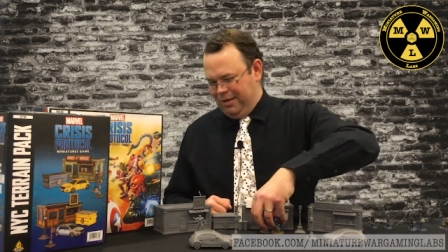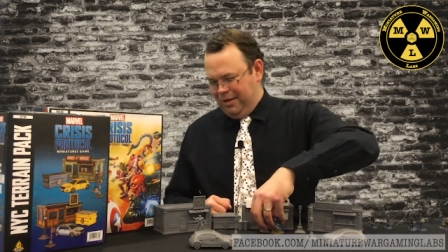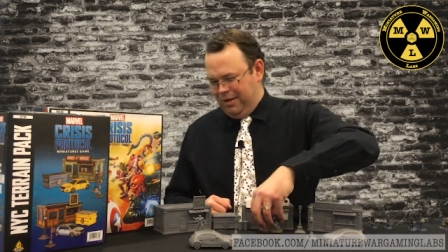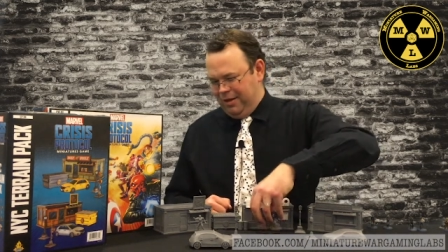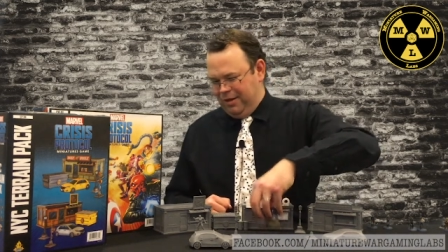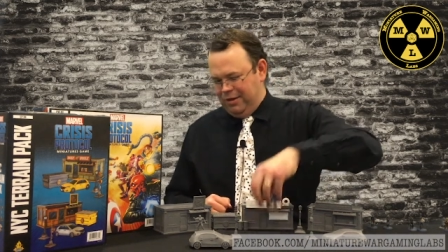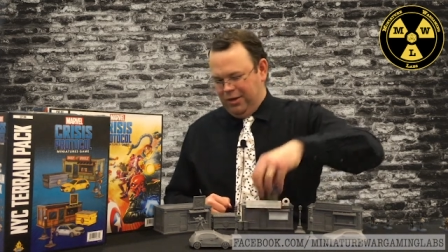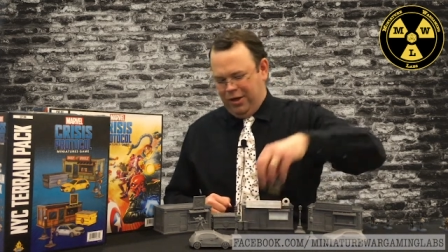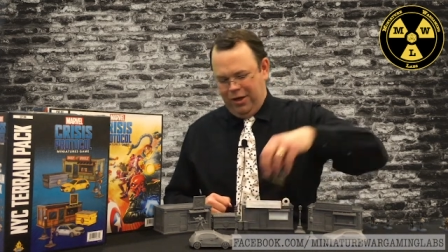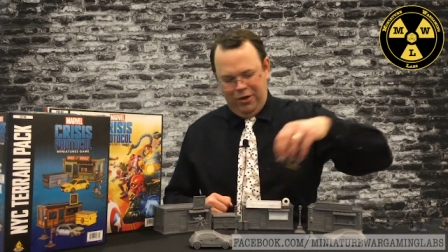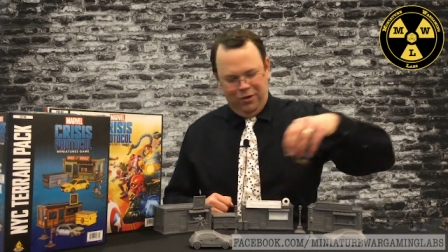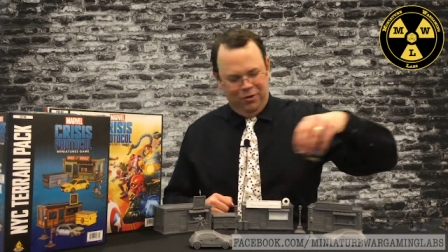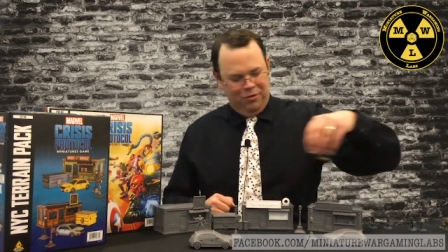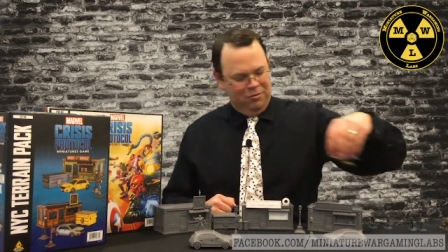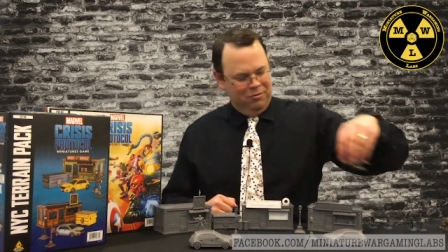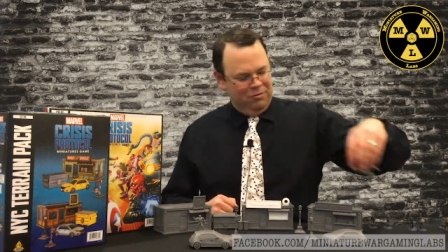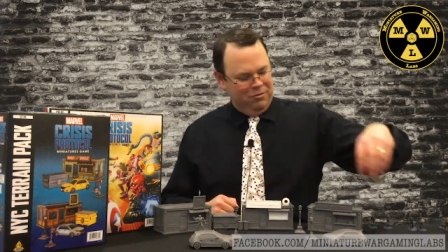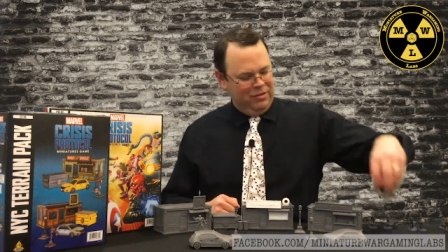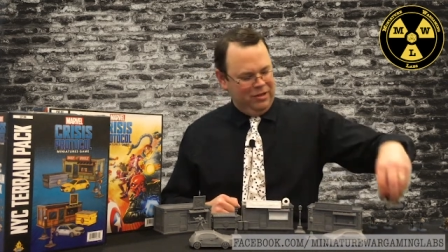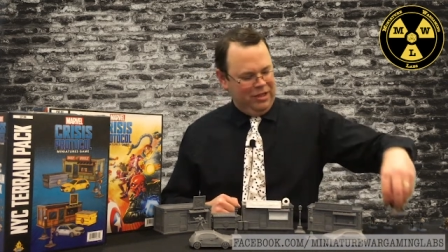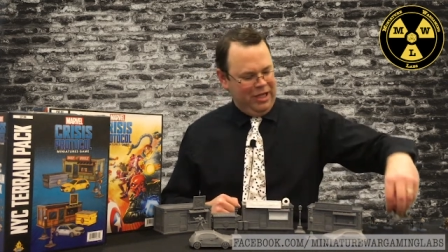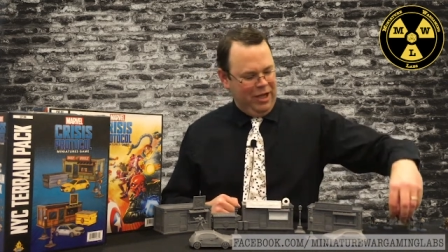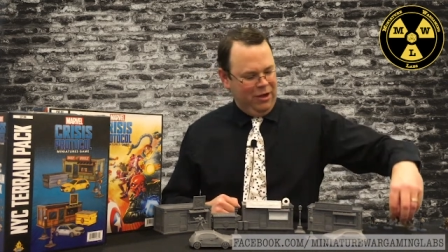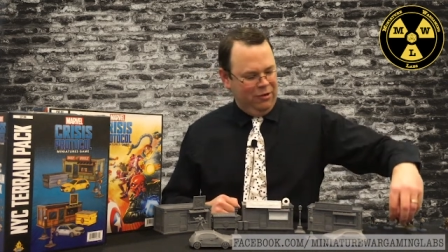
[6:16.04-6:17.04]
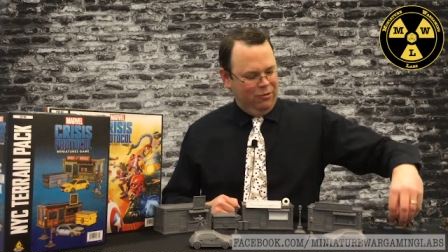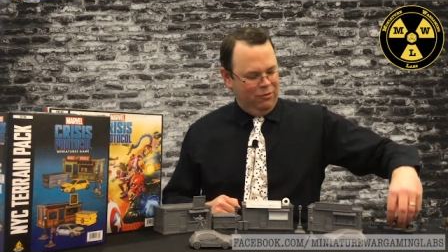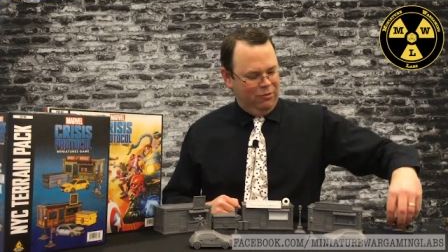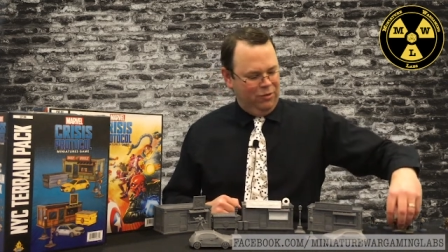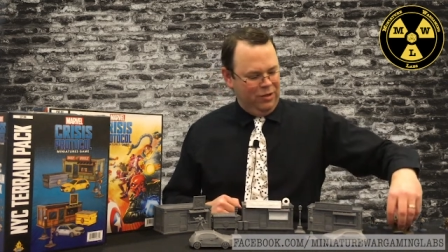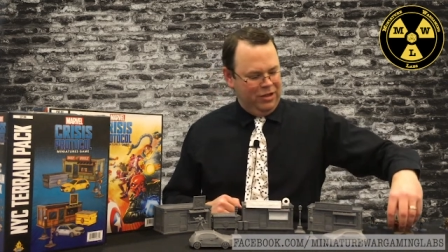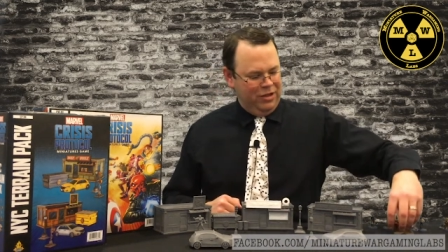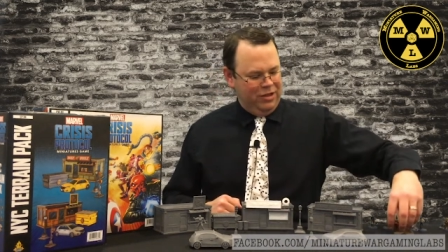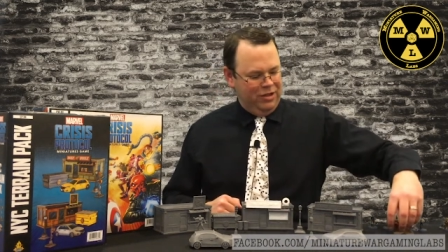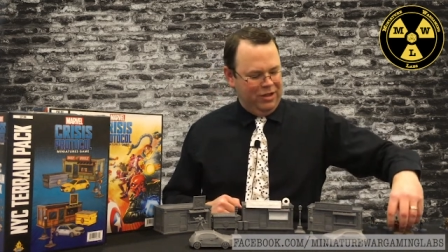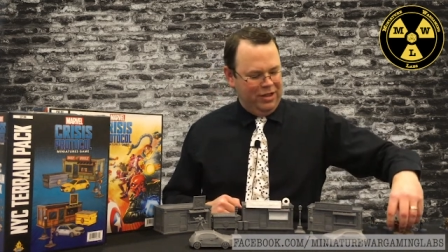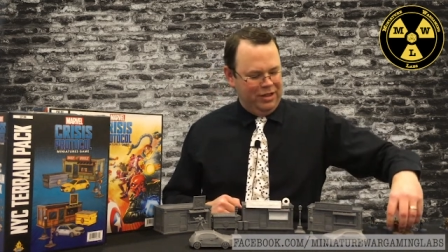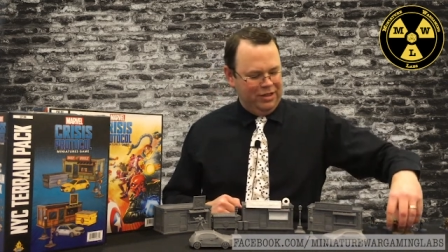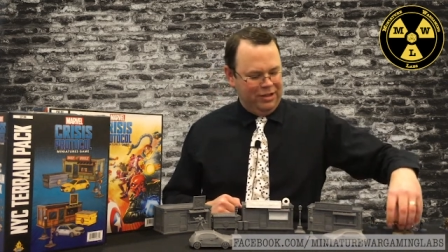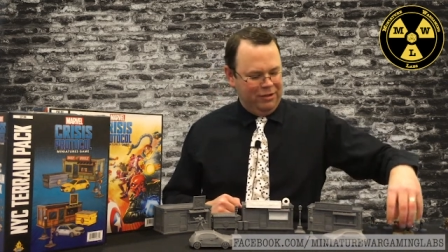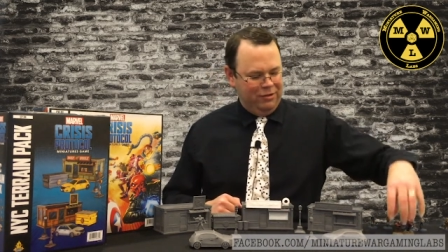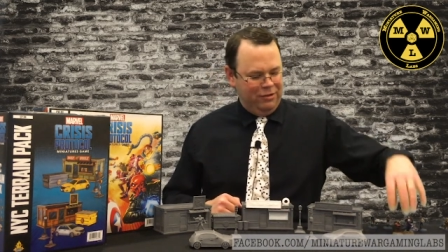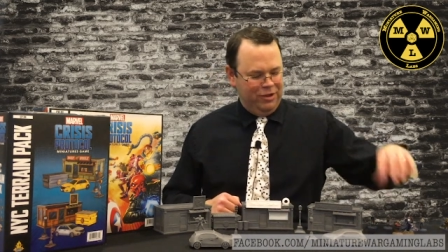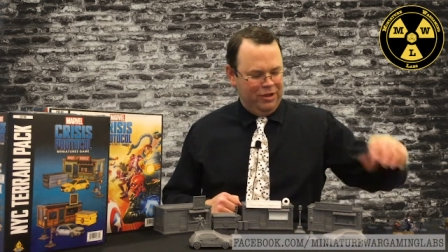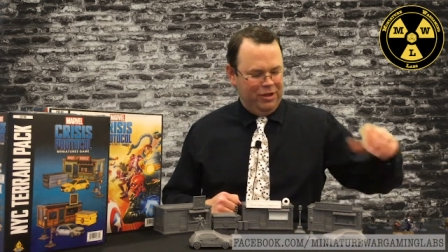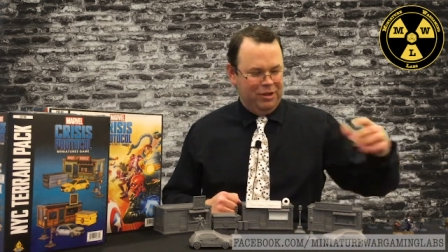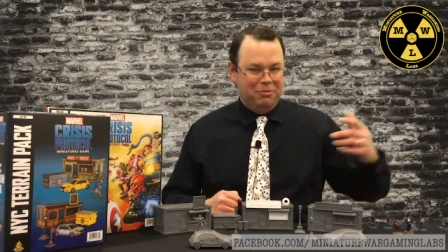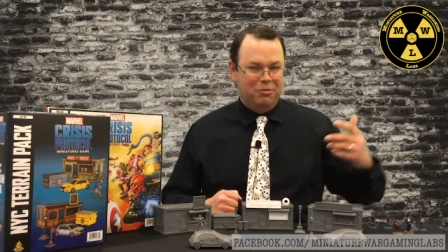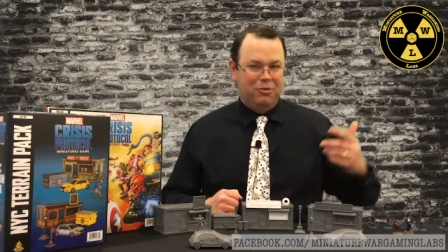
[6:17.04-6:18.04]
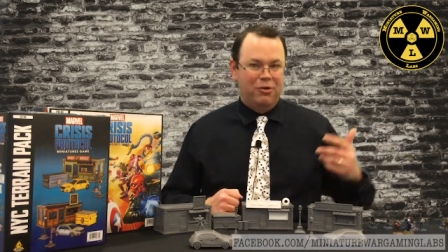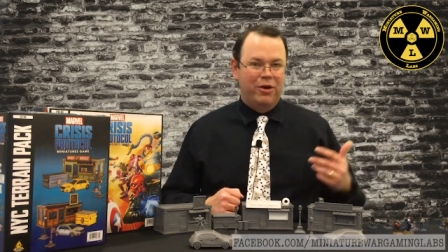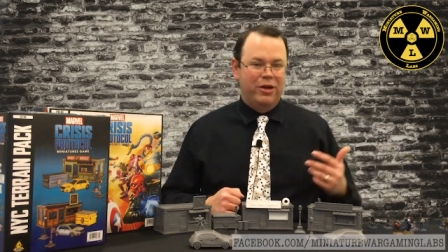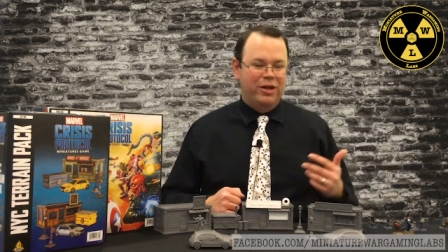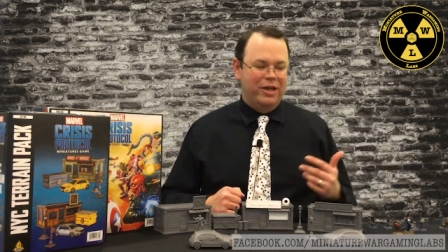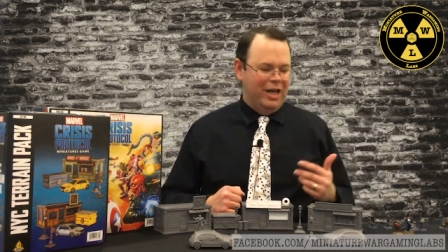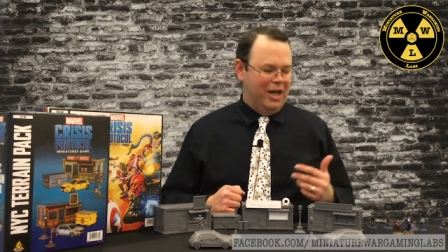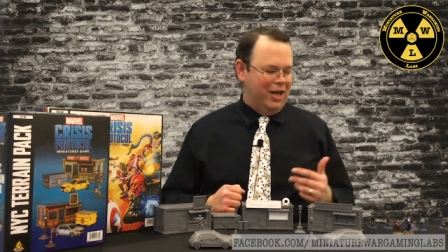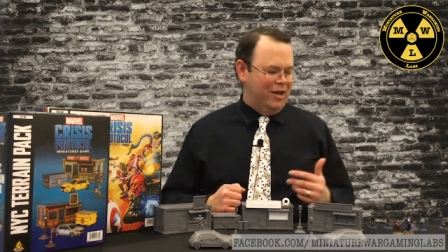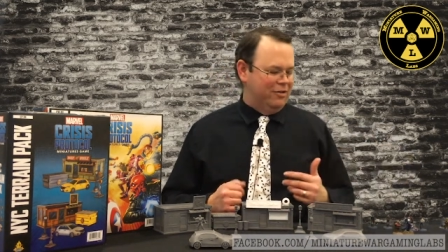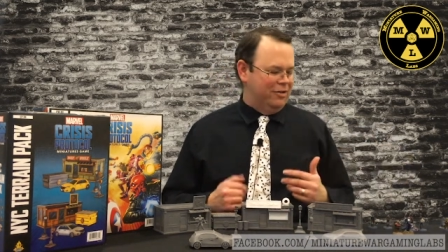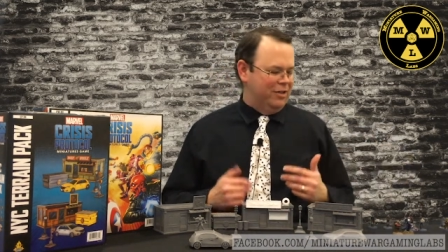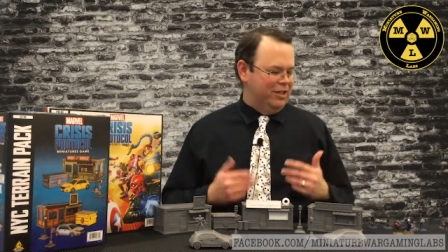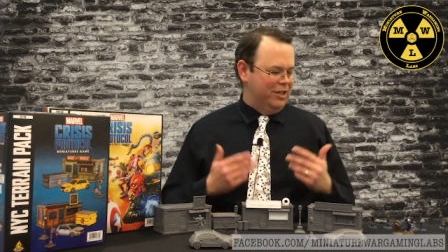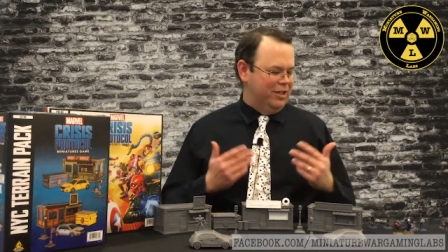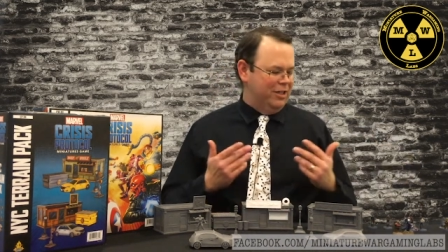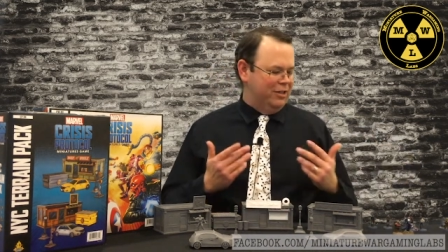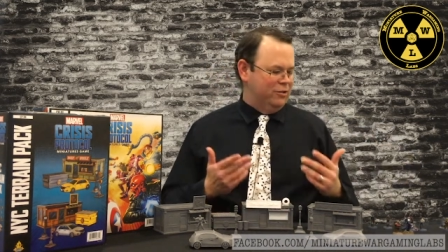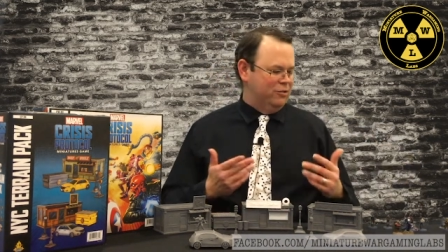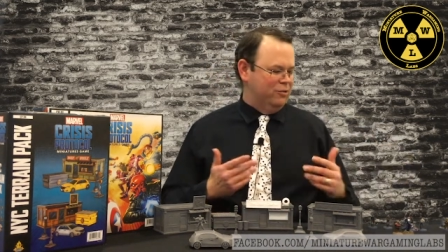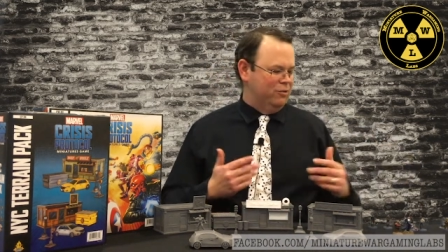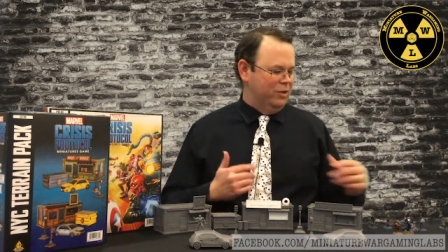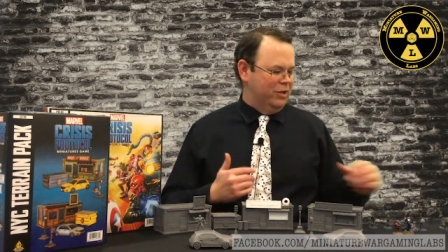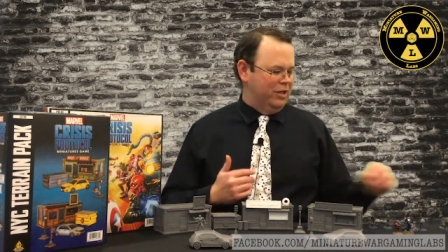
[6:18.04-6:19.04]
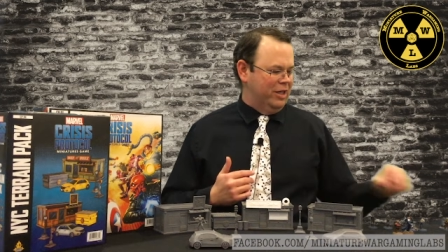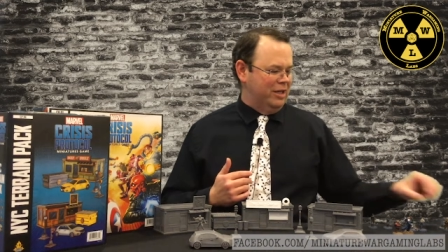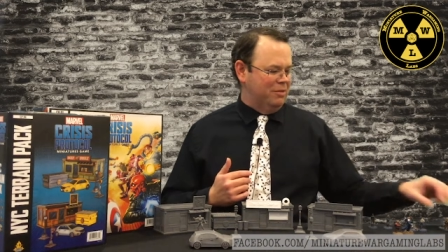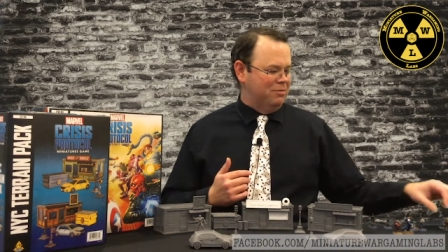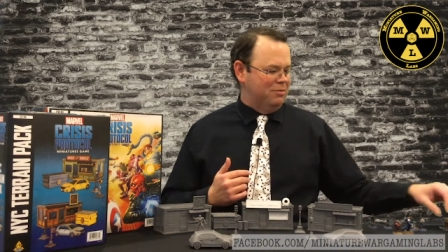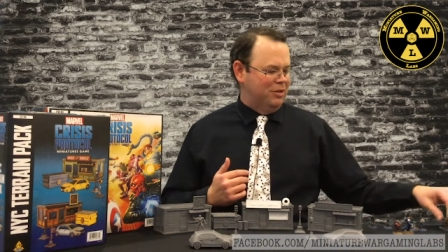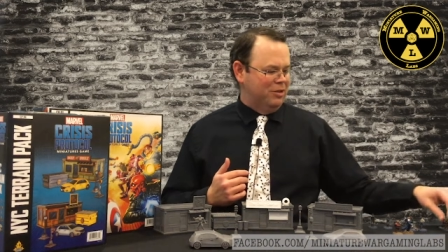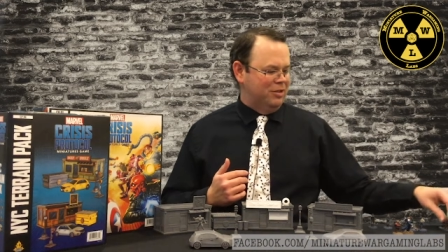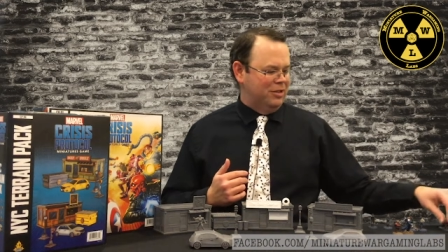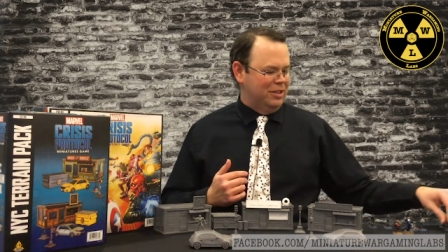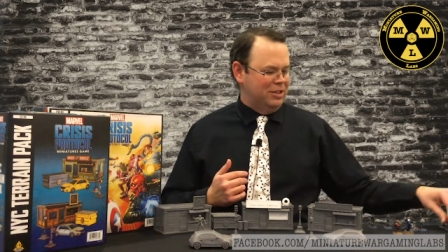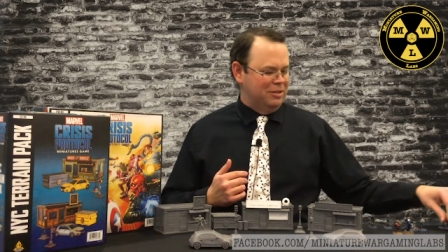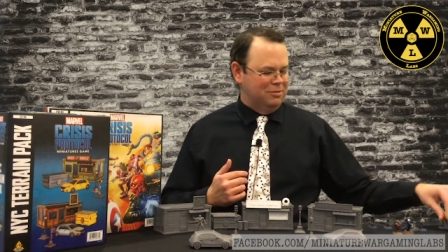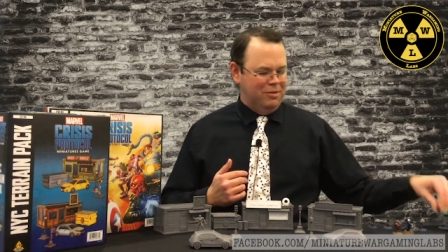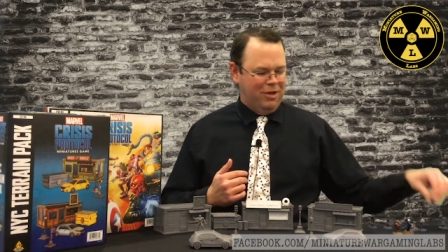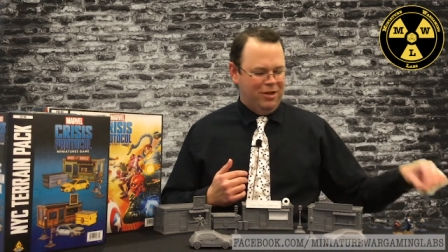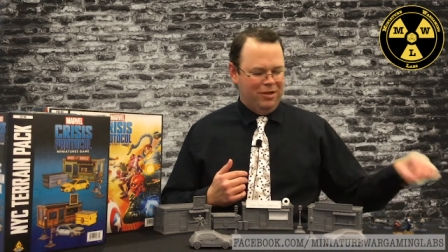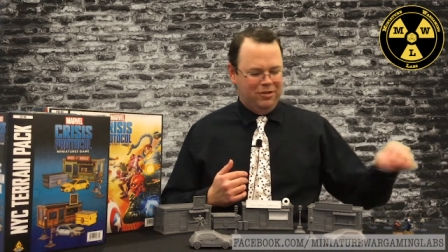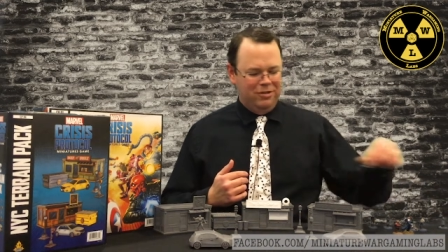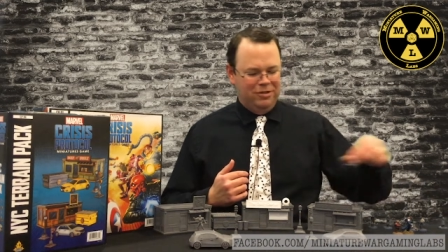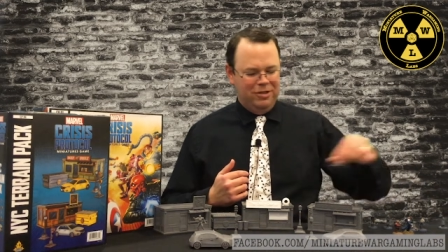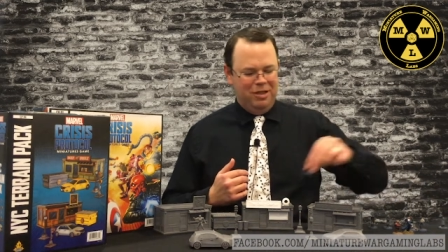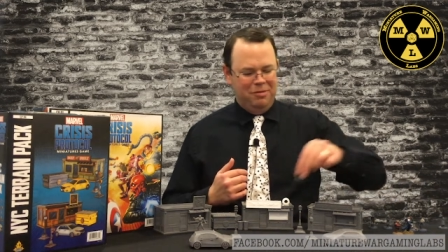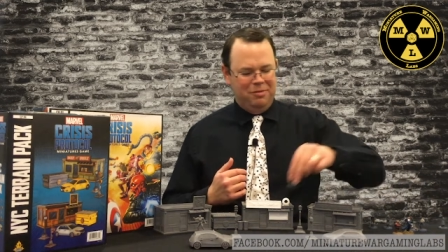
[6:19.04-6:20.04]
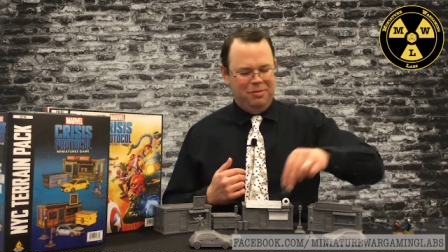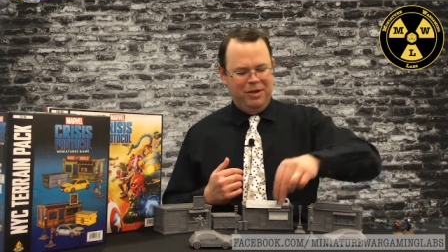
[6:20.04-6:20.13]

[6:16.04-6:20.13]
So now one of the things I wanted to point out is when I put these models up